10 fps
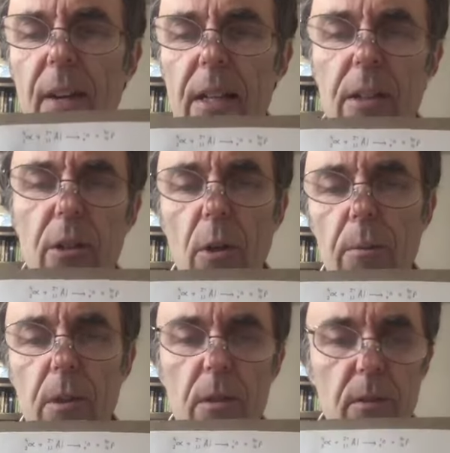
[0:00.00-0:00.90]

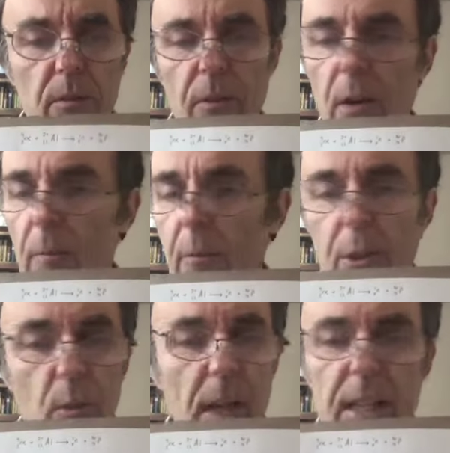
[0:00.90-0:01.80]
isotopes from
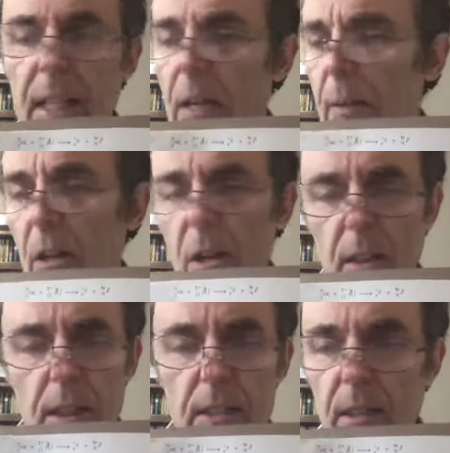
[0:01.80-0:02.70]
uranium and all
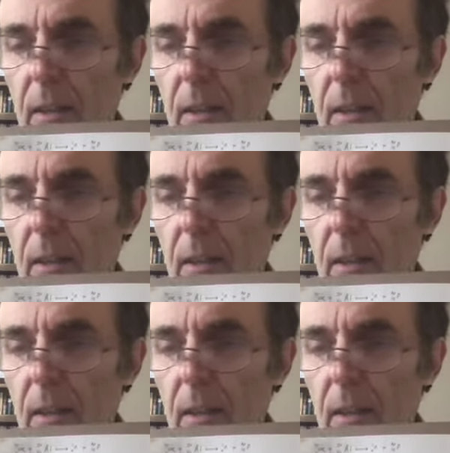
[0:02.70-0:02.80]
its